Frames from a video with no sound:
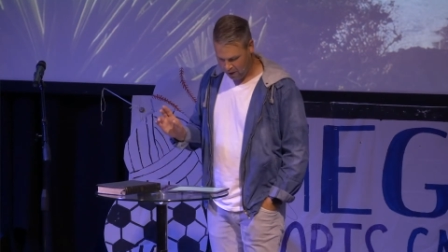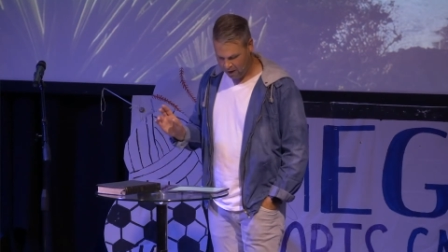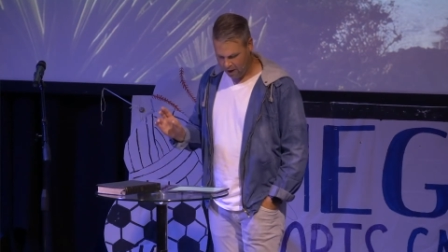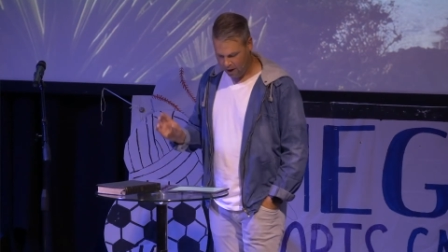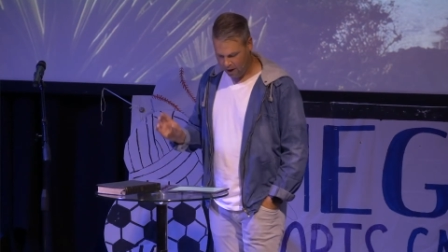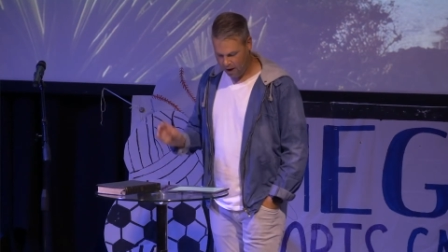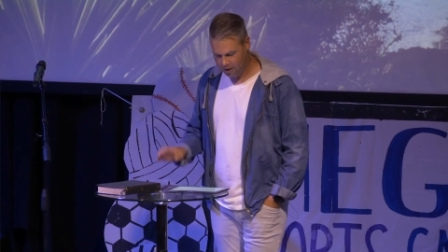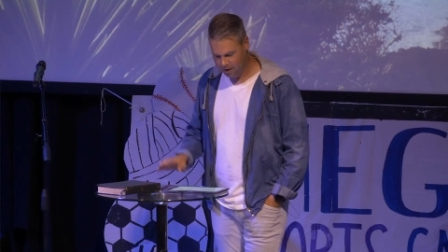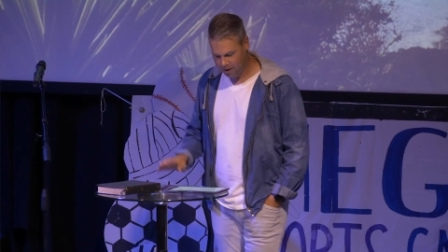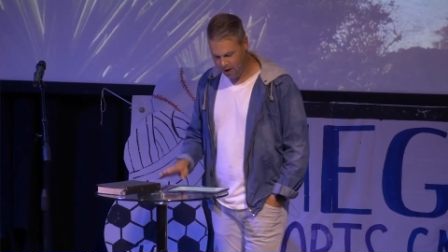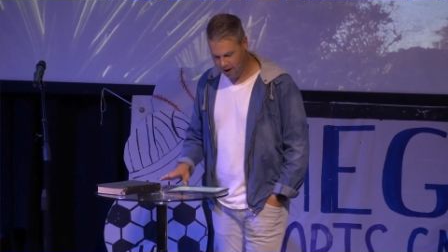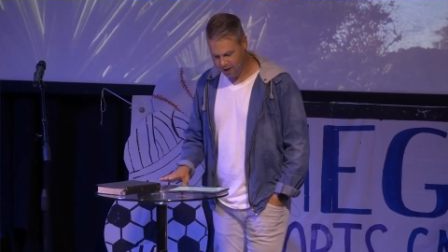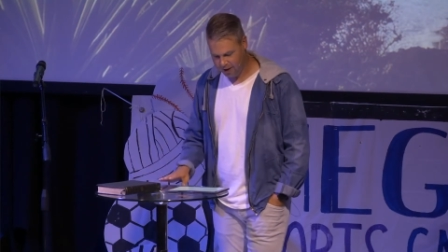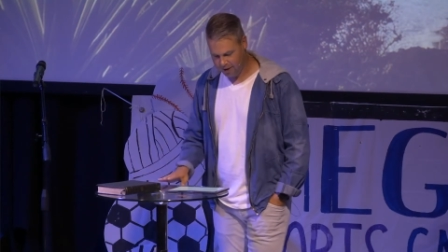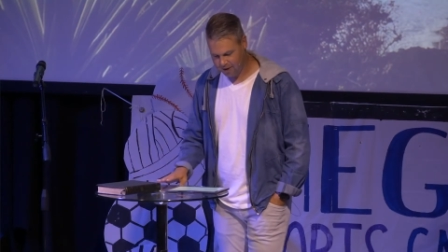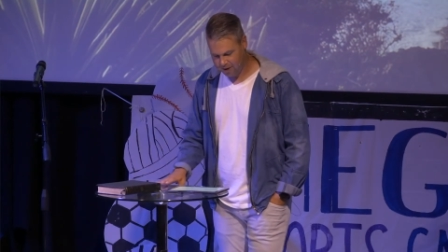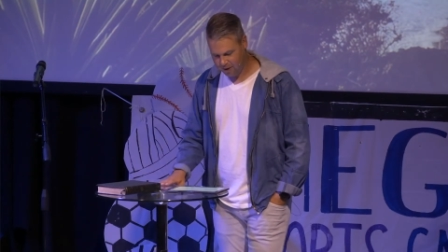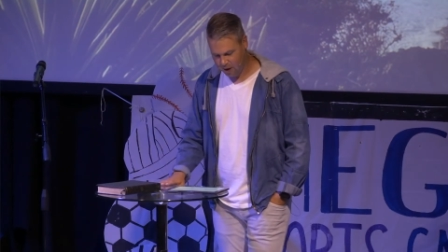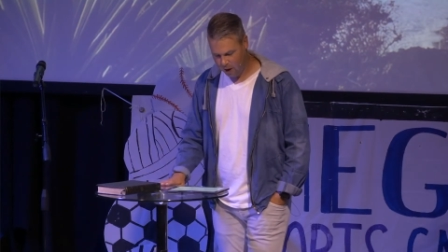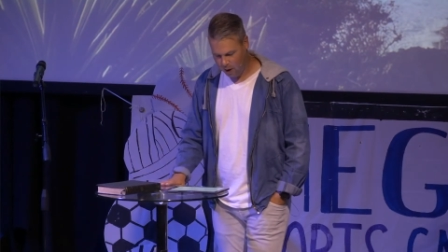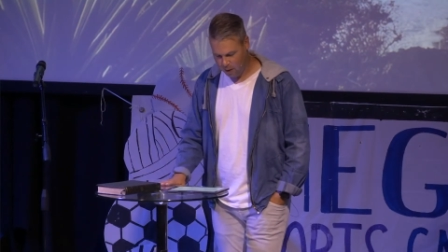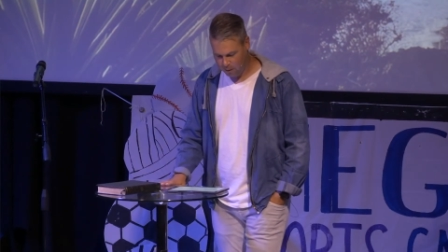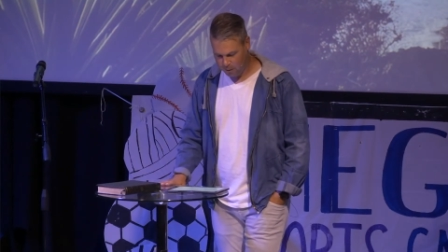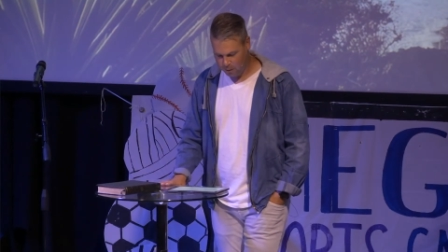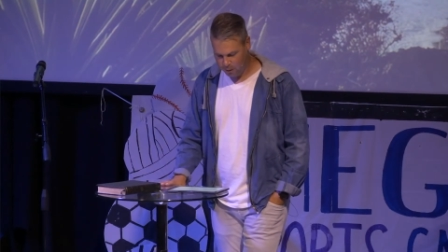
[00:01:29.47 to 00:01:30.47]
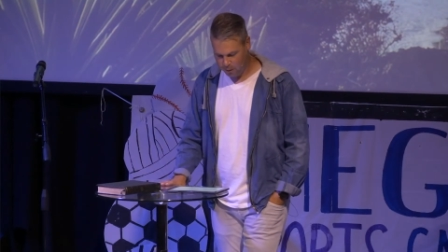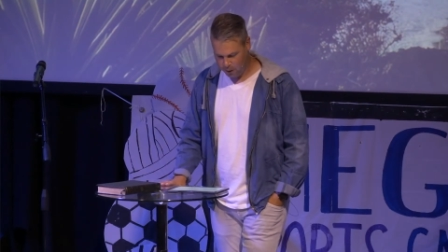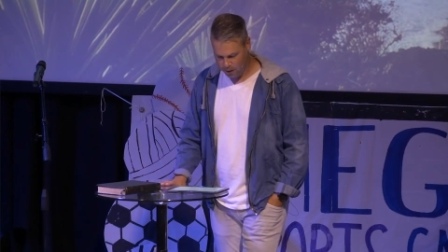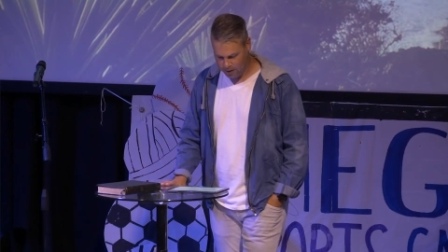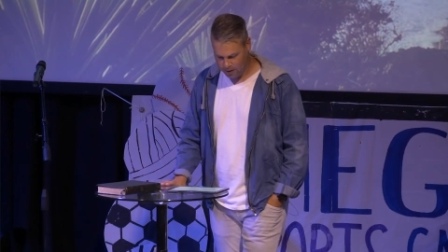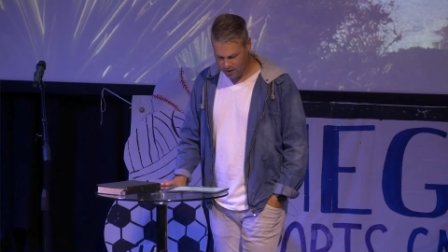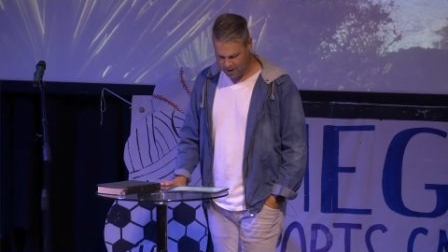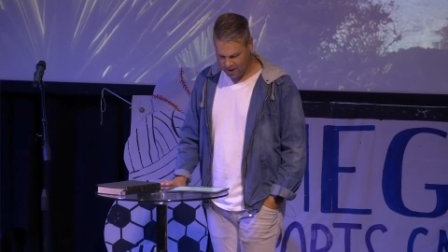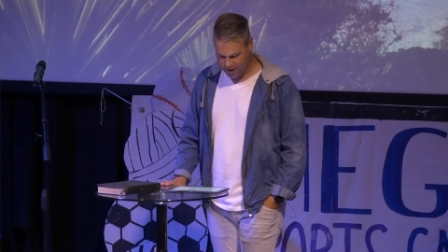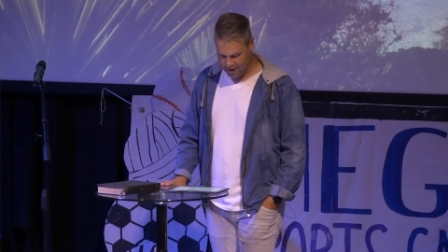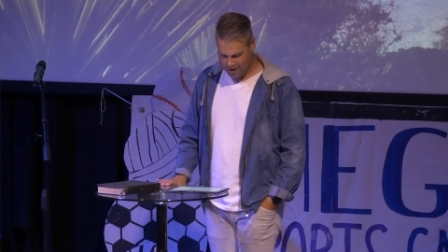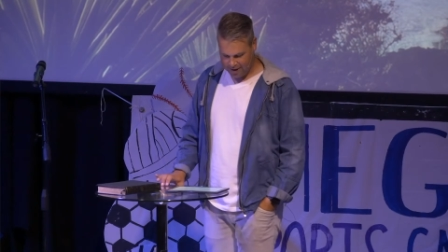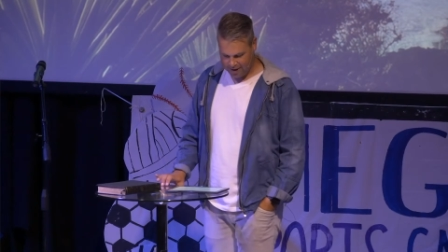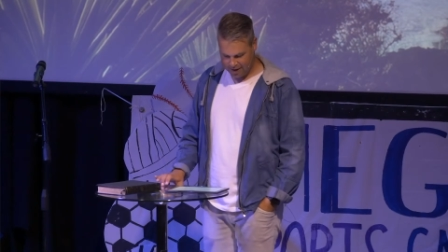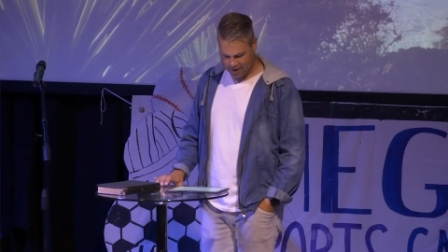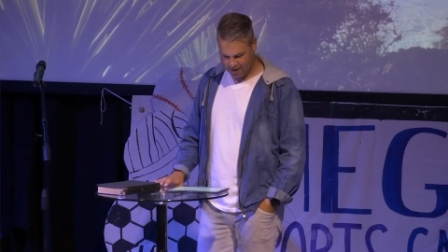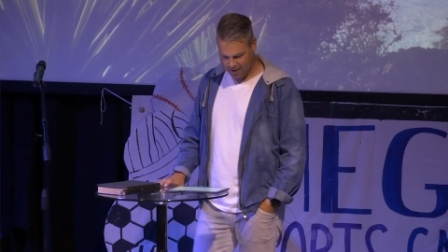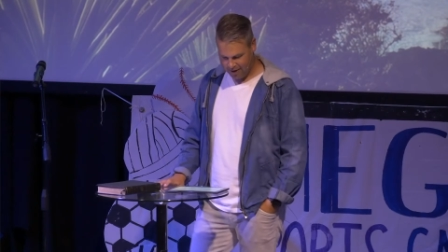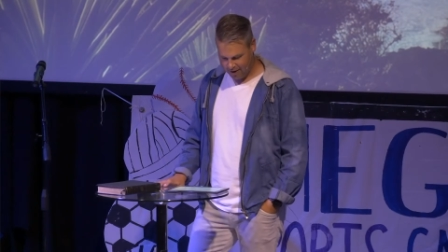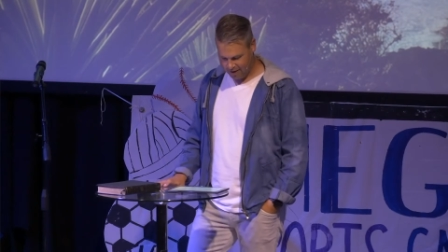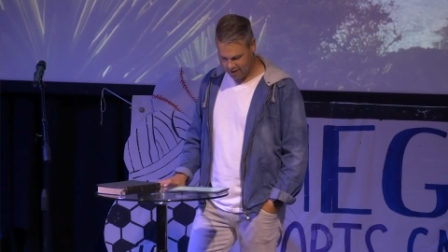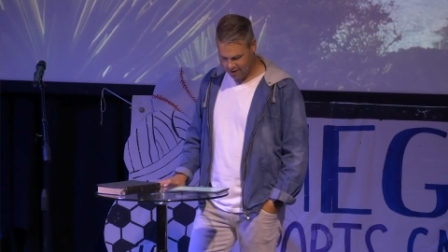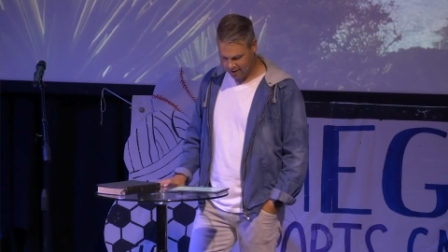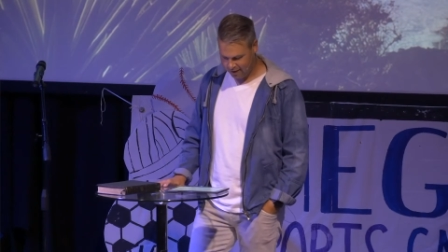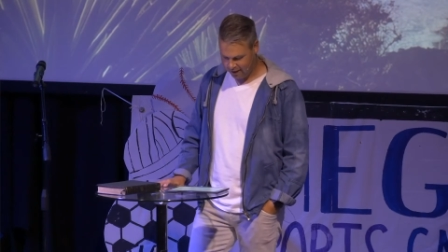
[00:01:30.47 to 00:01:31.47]
All right, Psalm 14, it
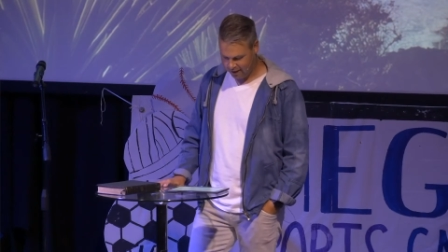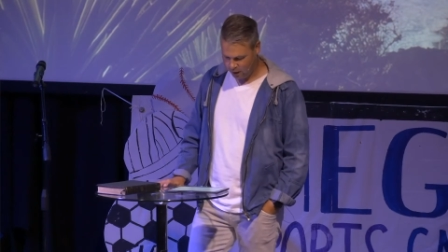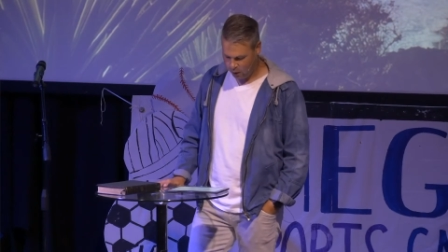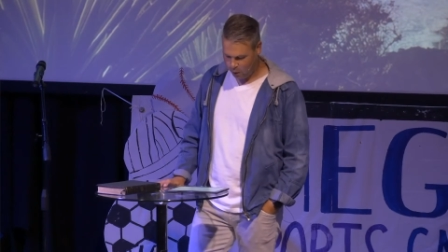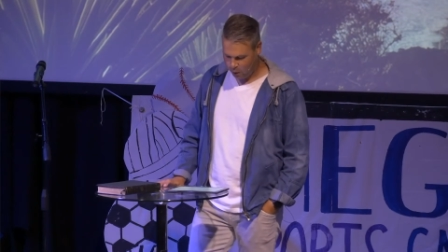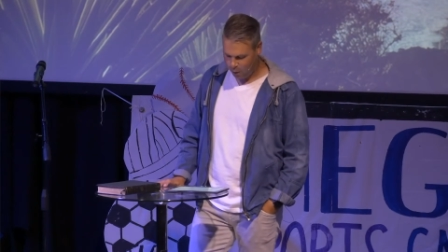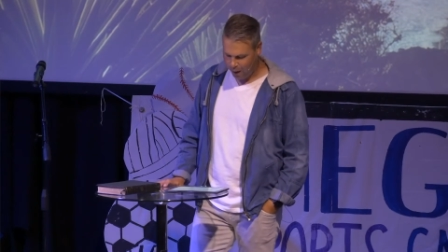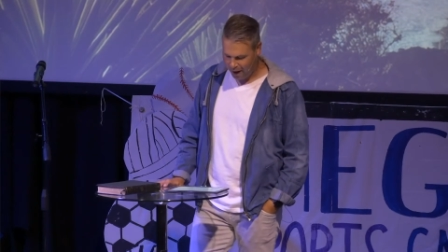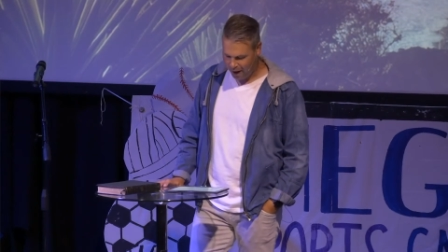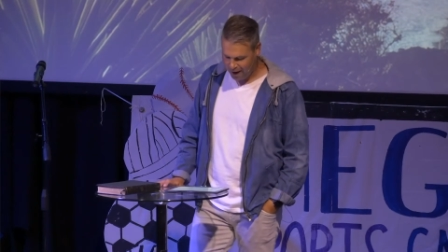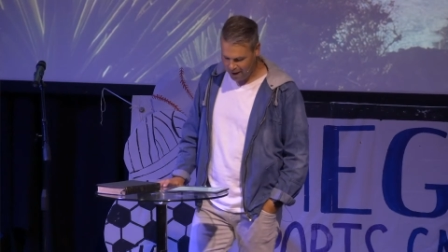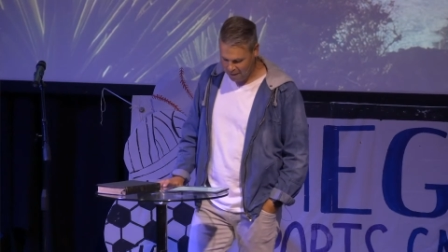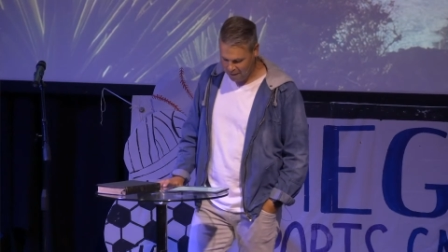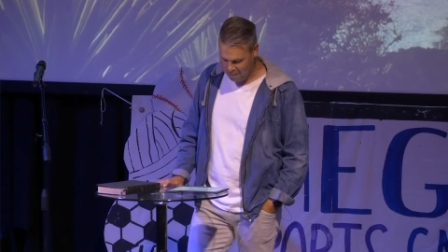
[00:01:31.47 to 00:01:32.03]
says, to the choir